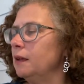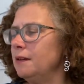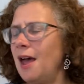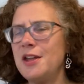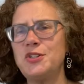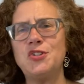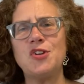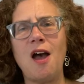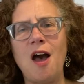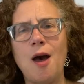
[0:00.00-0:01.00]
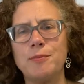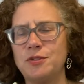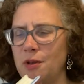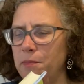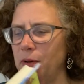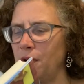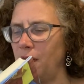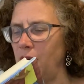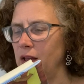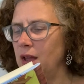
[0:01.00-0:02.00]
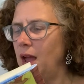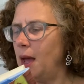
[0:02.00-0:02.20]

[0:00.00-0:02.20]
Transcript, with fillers: Nice job, said Pearl.